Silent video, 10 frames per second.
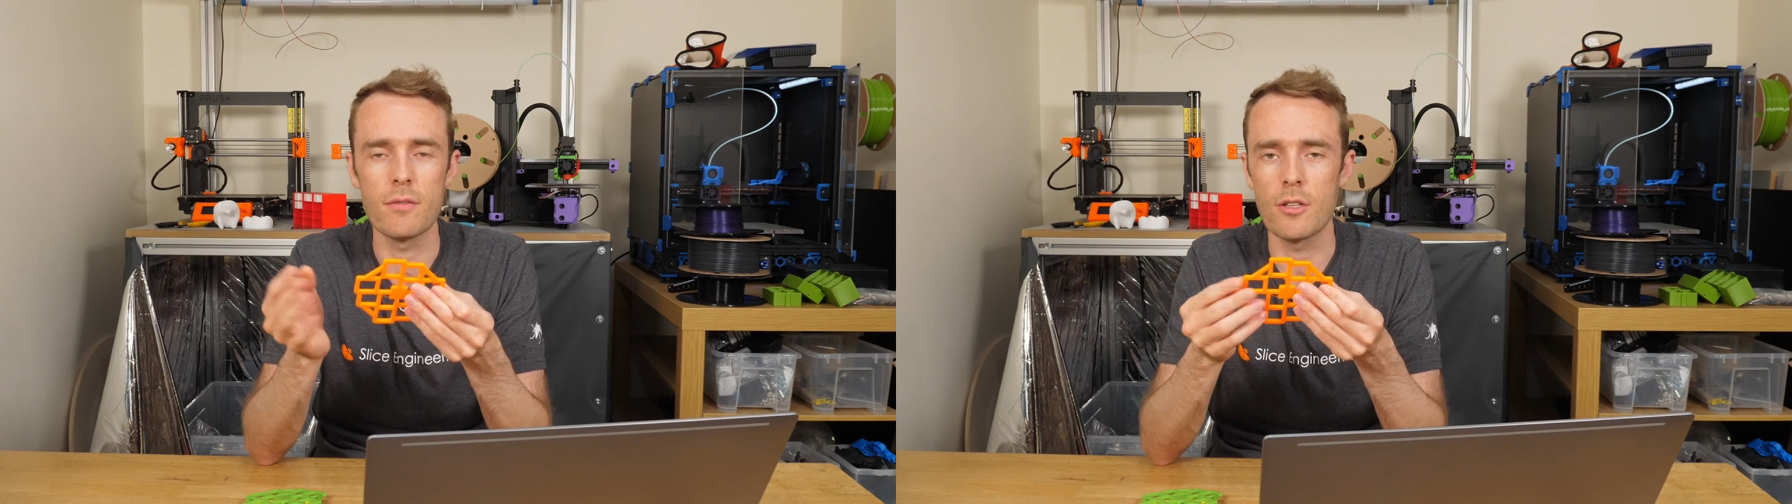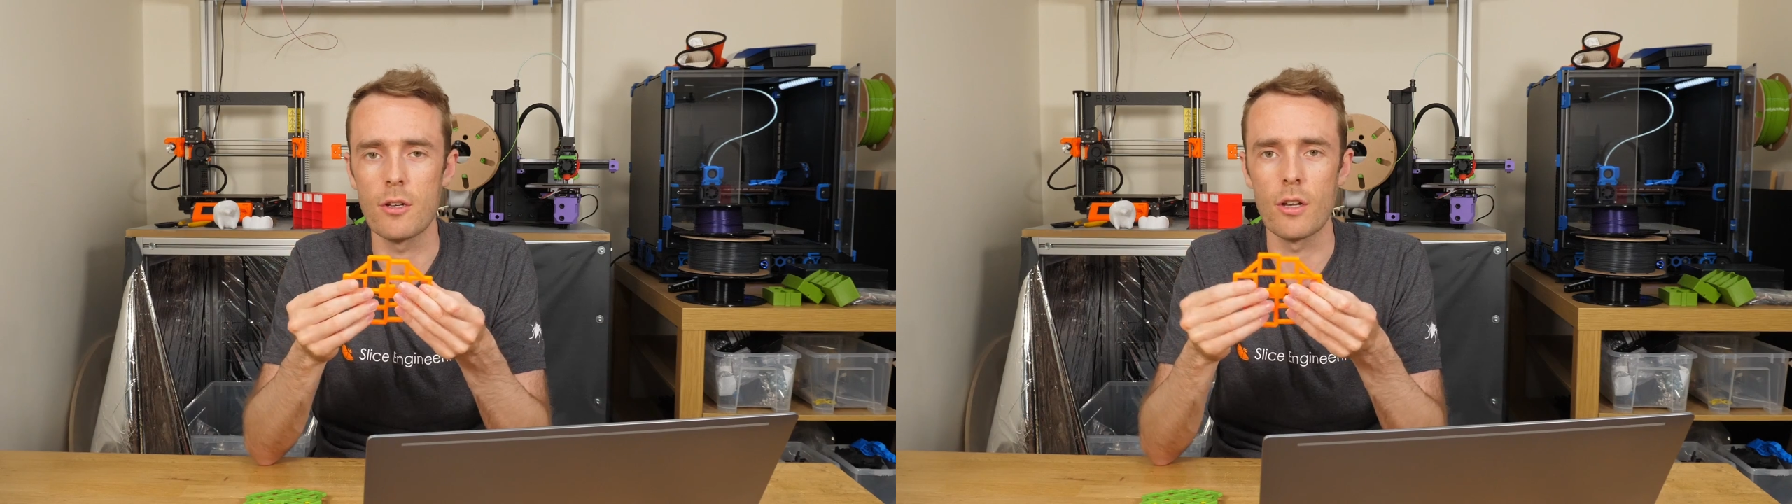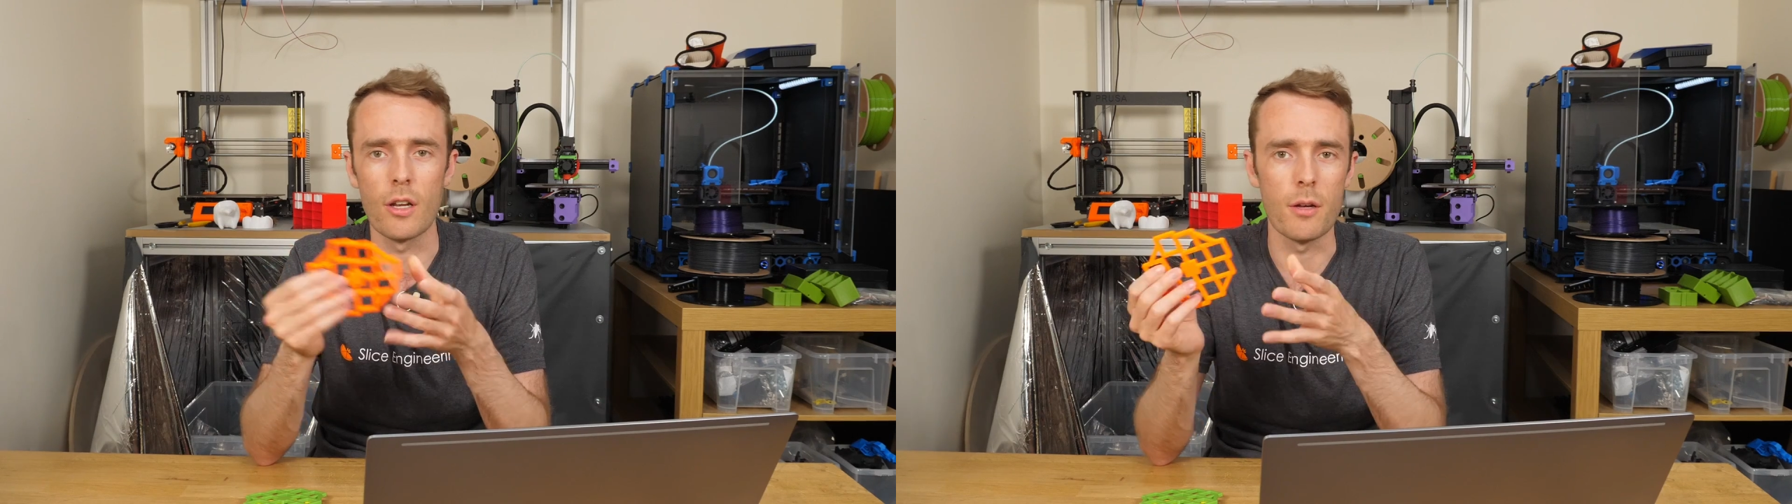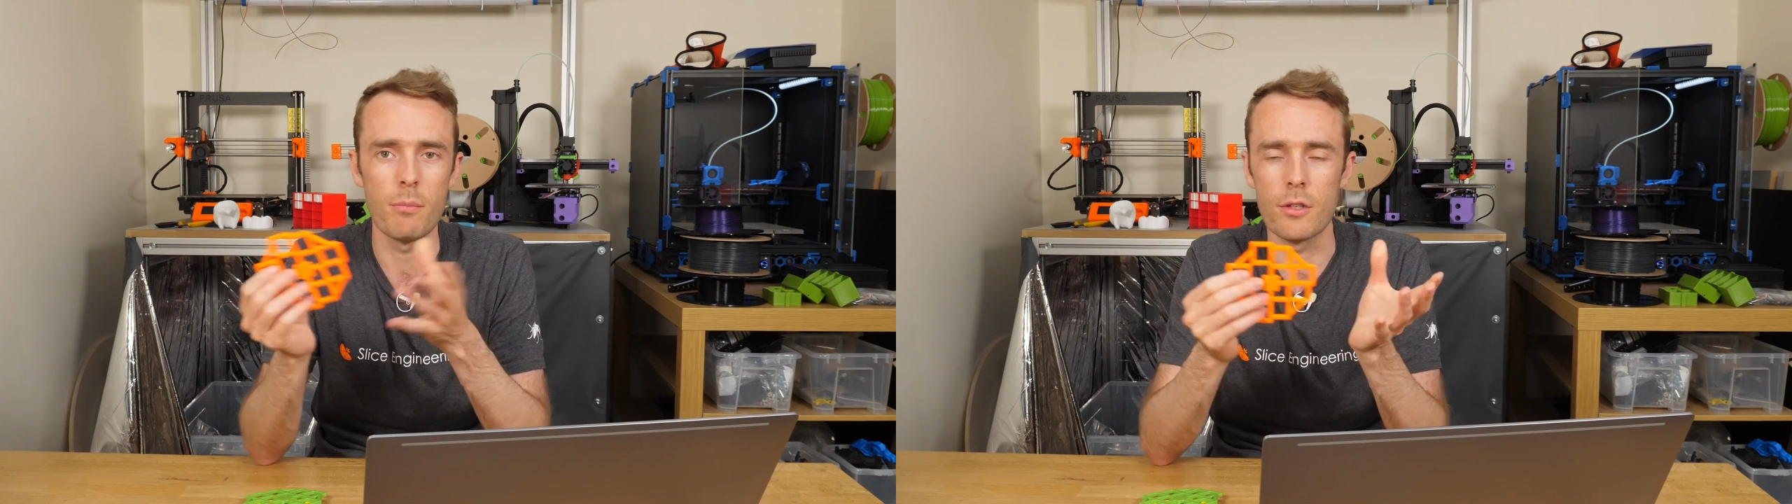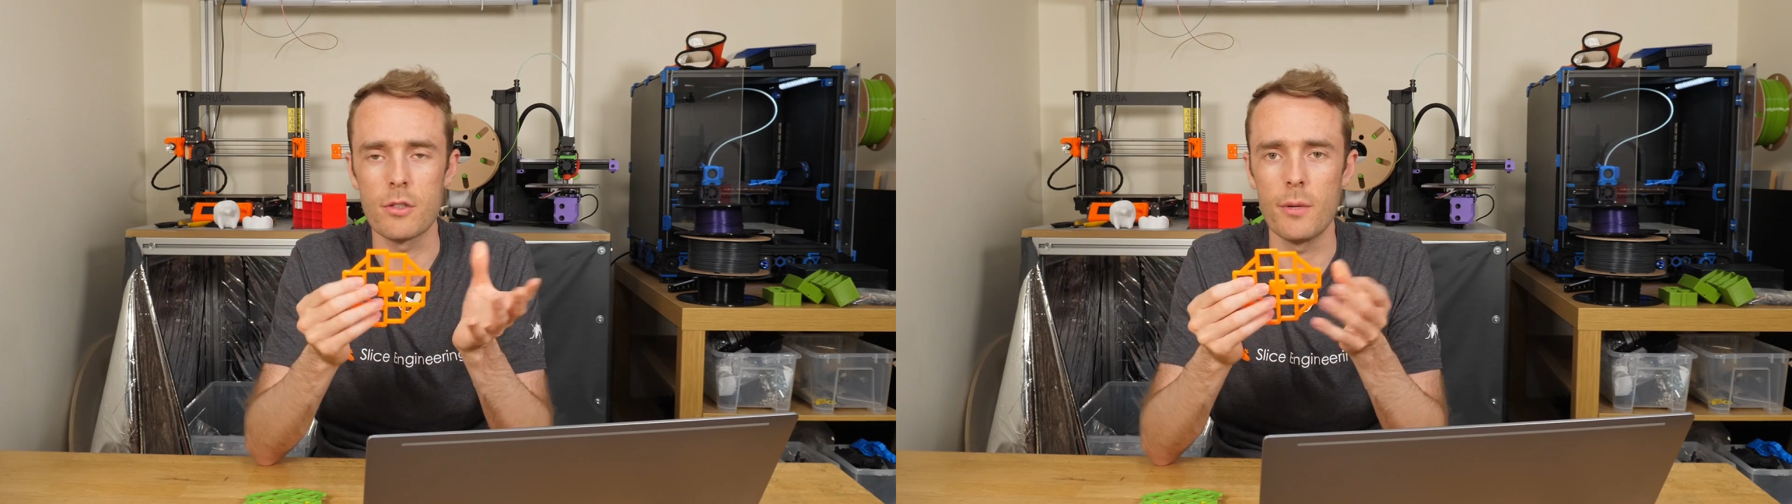so you're like
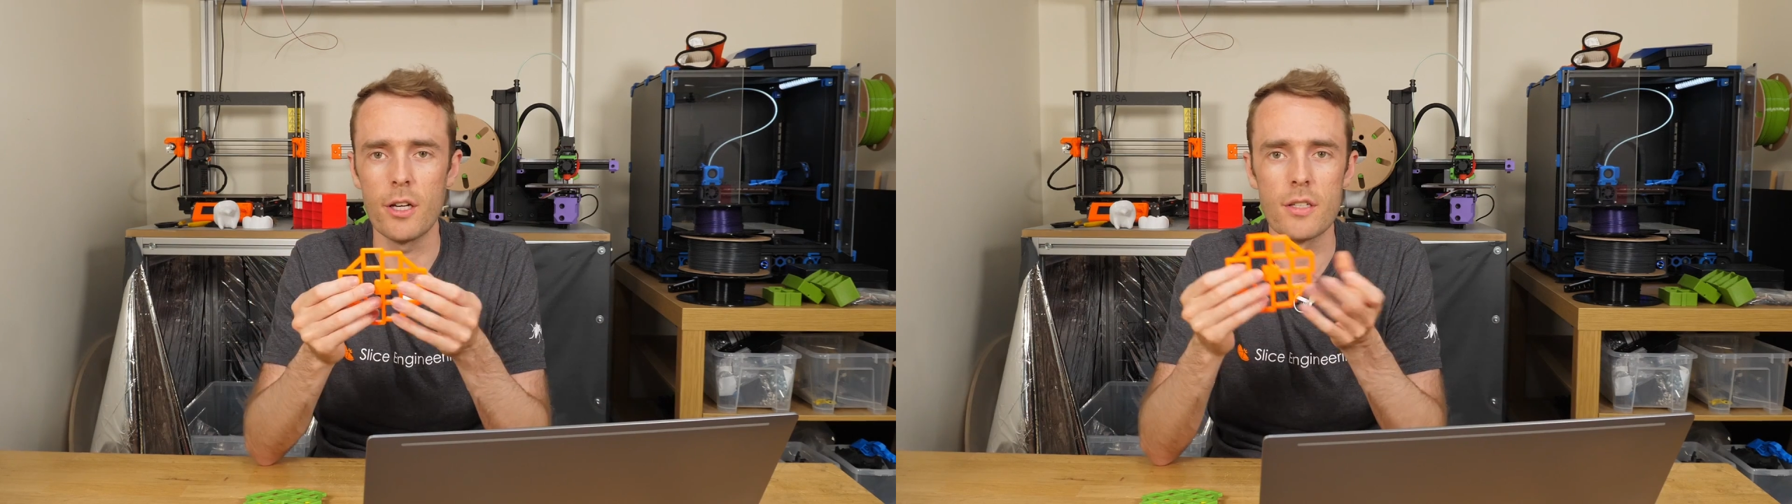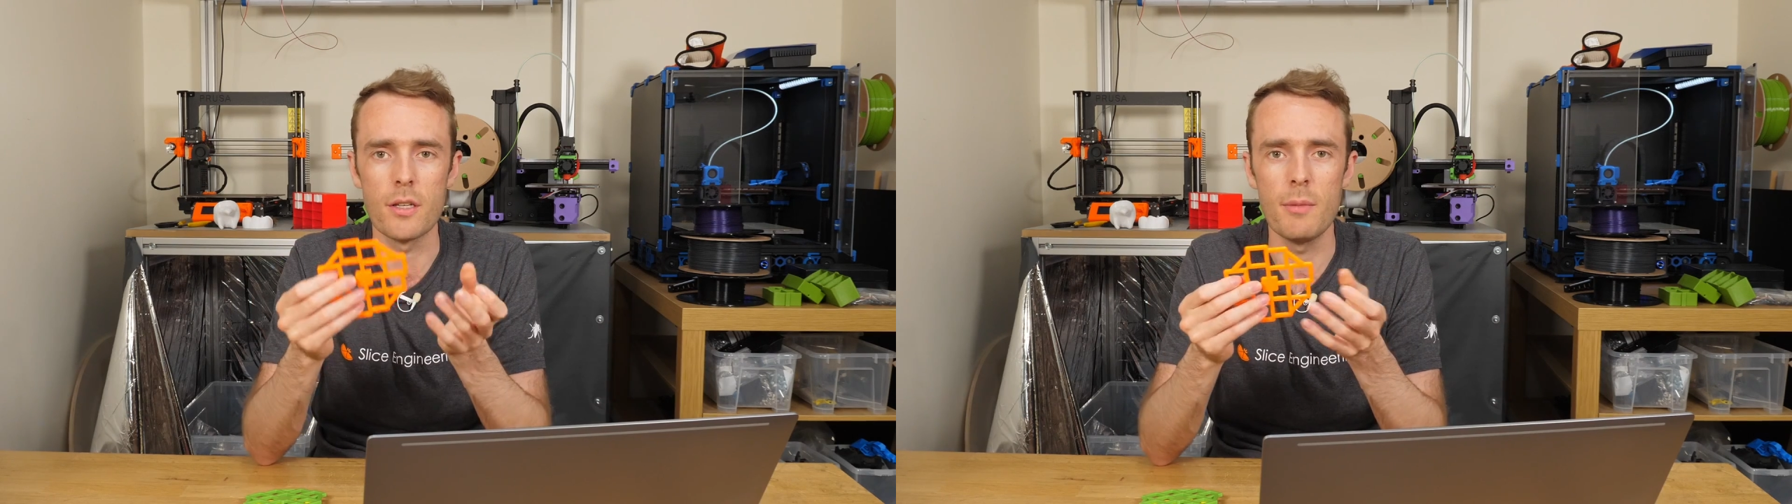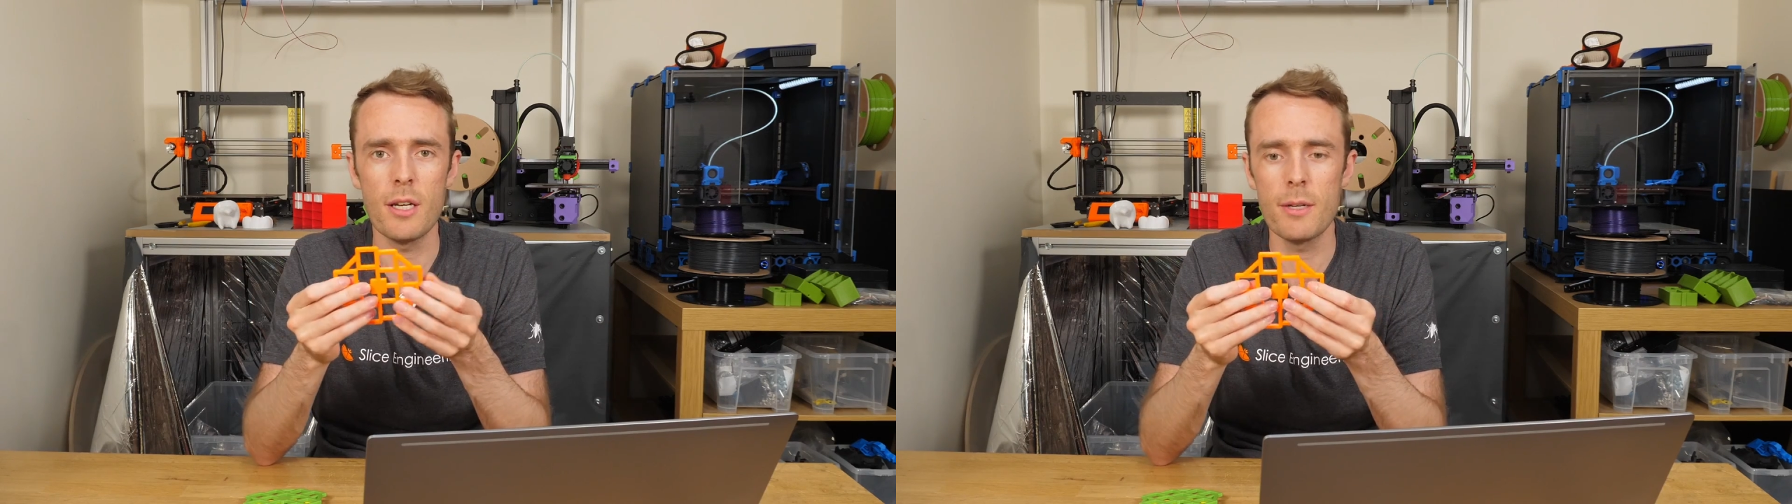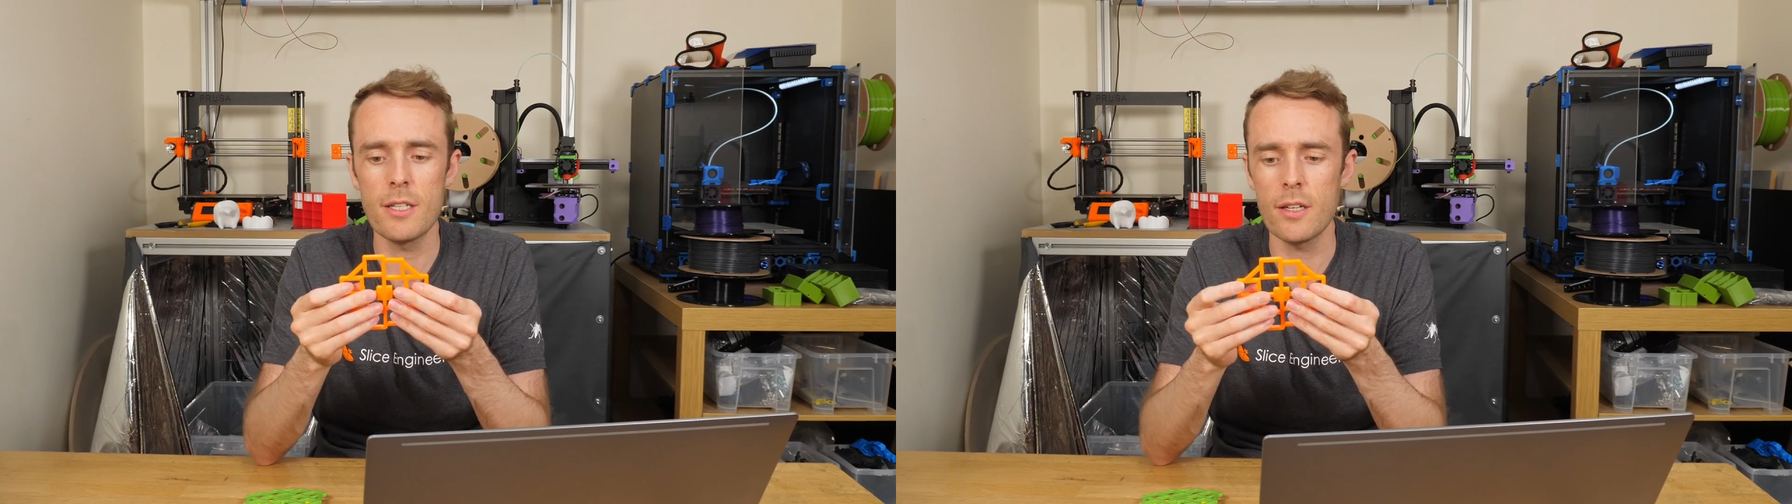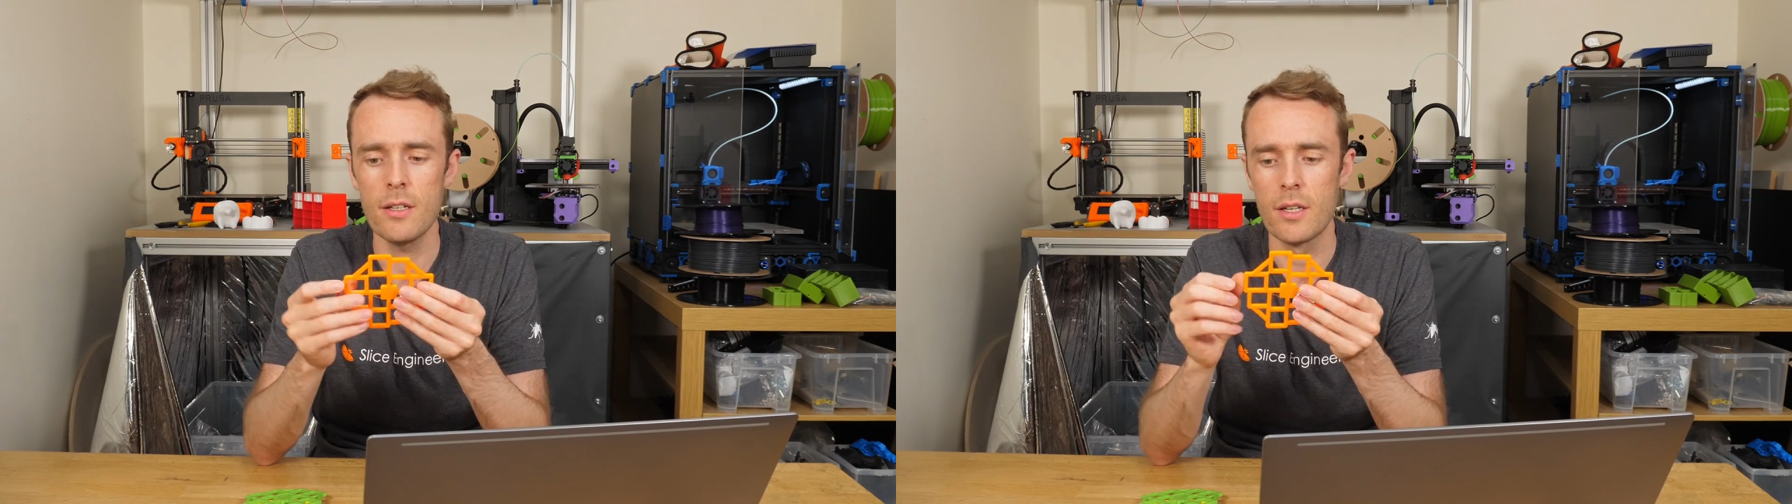plus or minus a
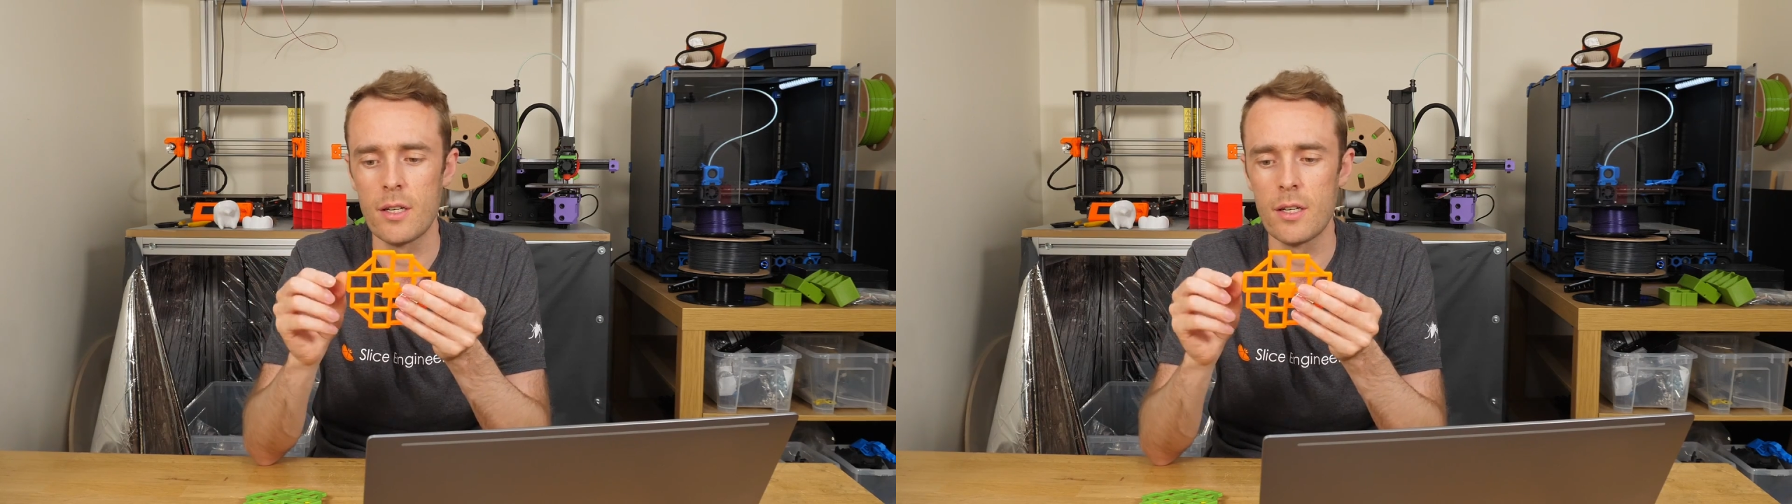millimeter,